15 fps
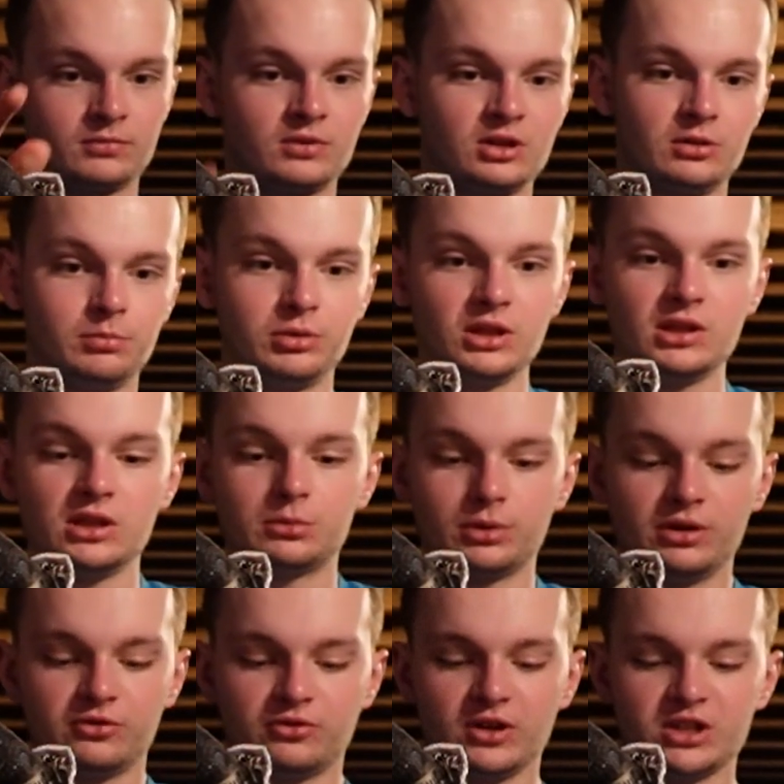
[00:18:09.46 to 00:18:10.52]
completely
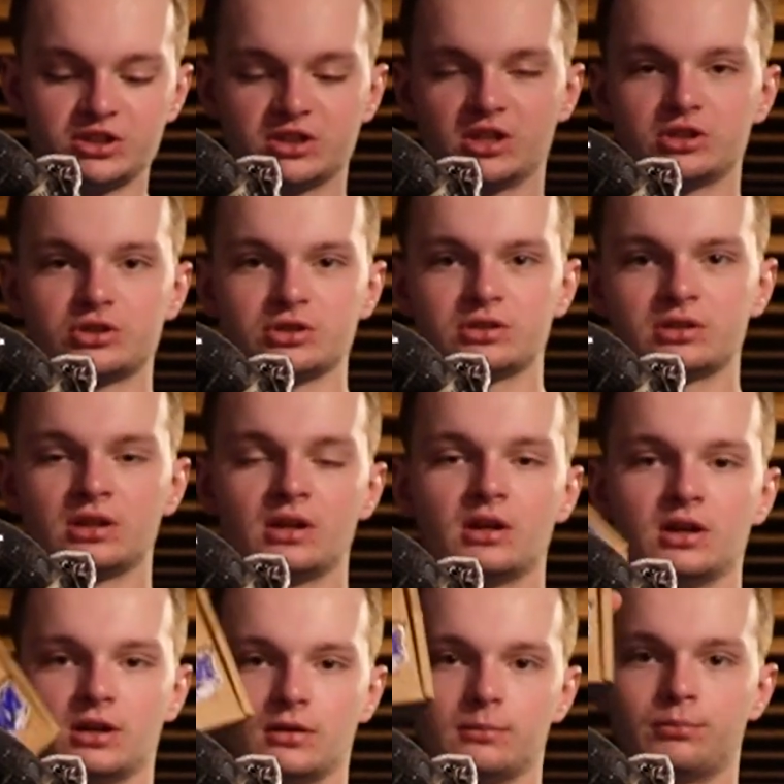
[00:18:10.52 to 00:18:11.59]
refreshed engine,
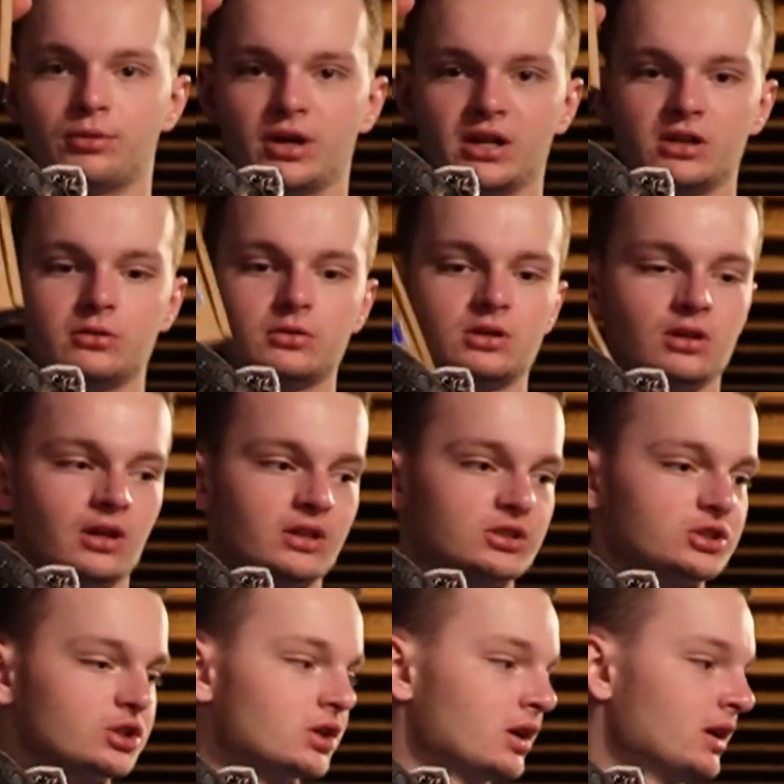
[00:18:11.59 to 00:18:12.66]
brand new
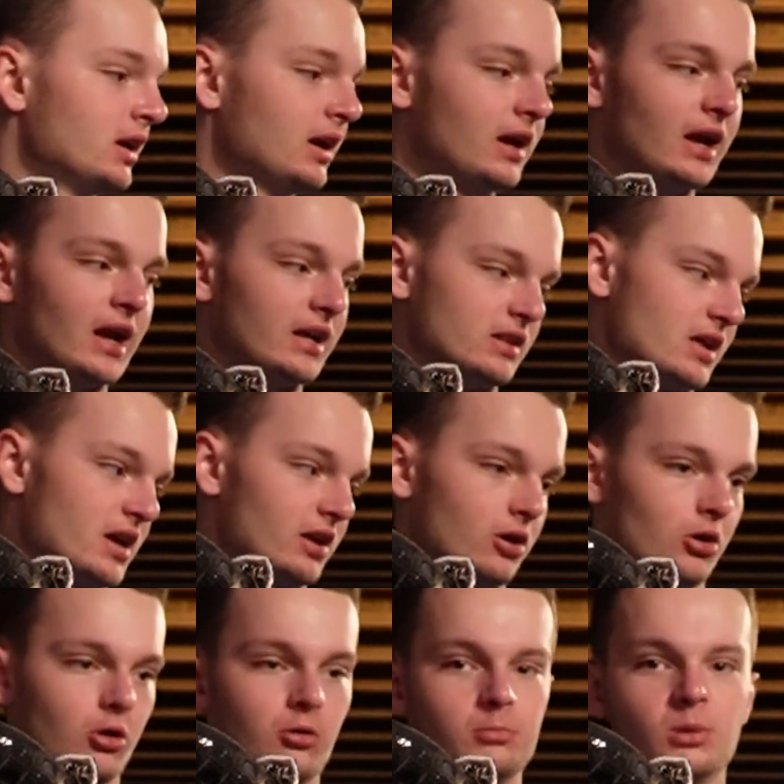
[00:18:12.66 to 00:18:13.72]
clutch, and then a
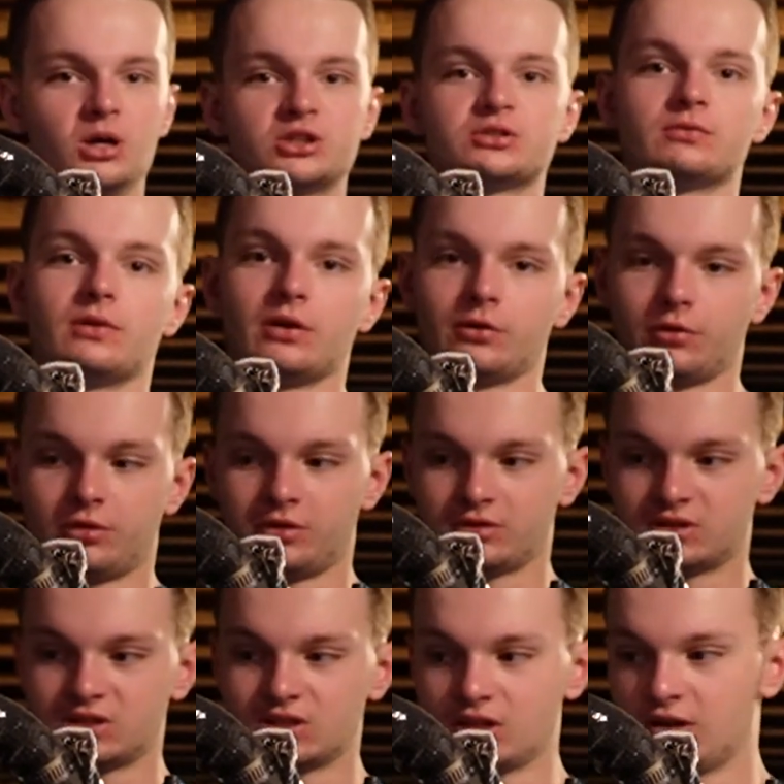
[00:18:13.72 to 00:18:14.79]
whole bunch of other
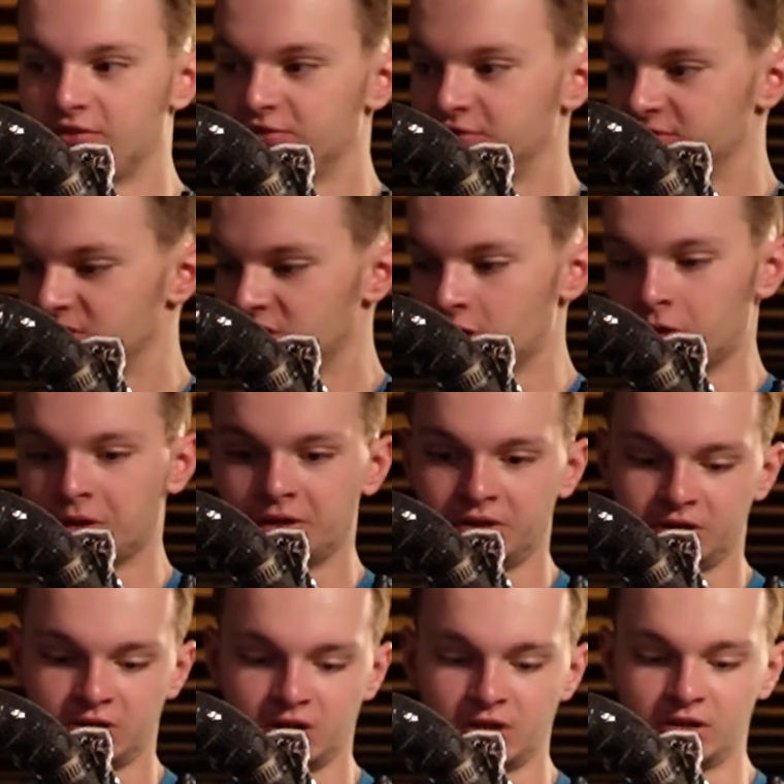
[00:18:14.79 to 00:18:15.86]
stuff to go on the
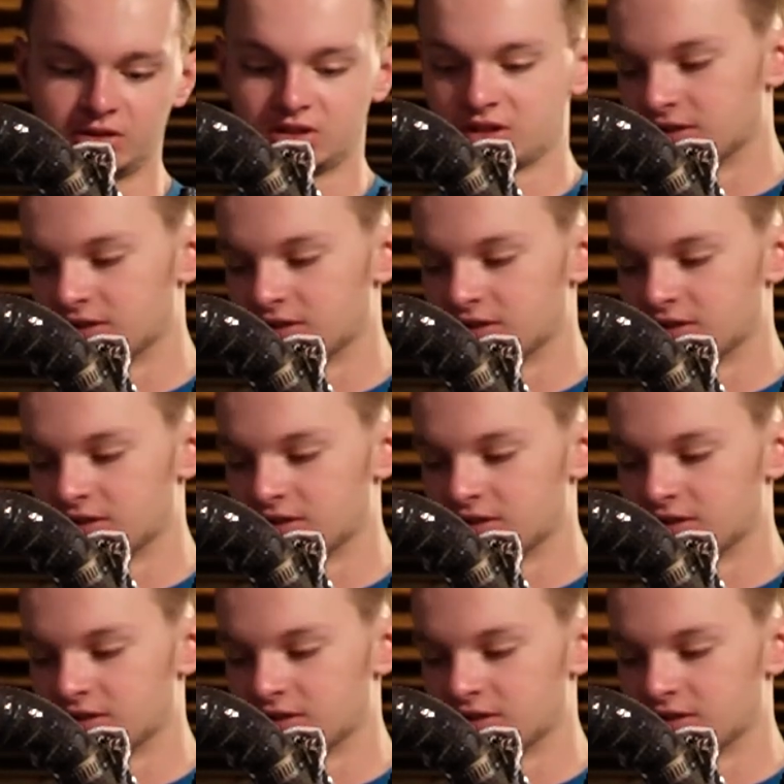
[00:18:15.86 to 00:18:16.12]
cart.